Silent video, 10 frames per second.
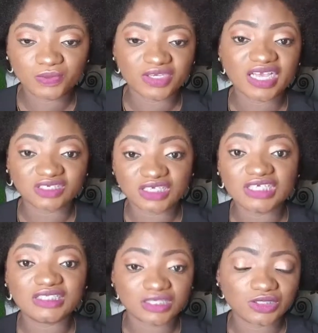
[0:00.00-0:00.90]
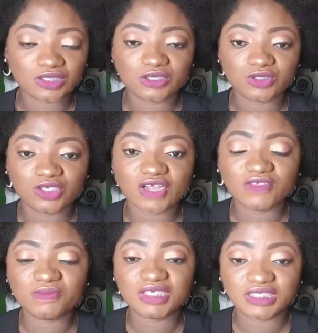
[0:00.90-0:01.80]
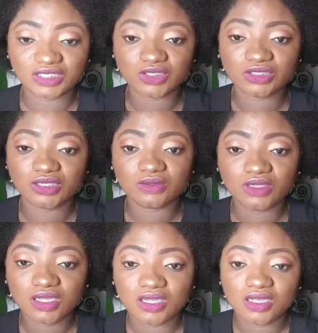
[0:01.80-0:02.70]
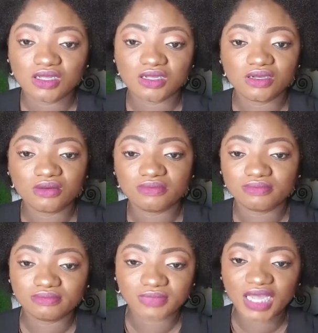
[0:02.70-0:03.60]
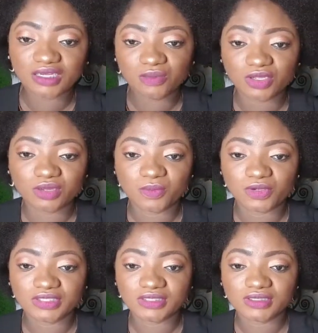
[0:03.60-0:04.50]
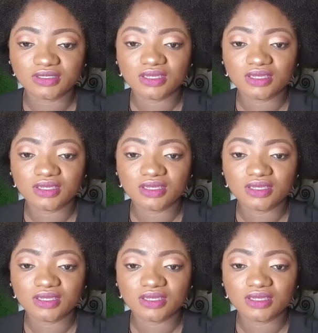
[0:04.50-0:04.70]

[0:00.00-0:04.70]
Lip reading: People that are actually intentional. So you have to be intentional at the blogger point.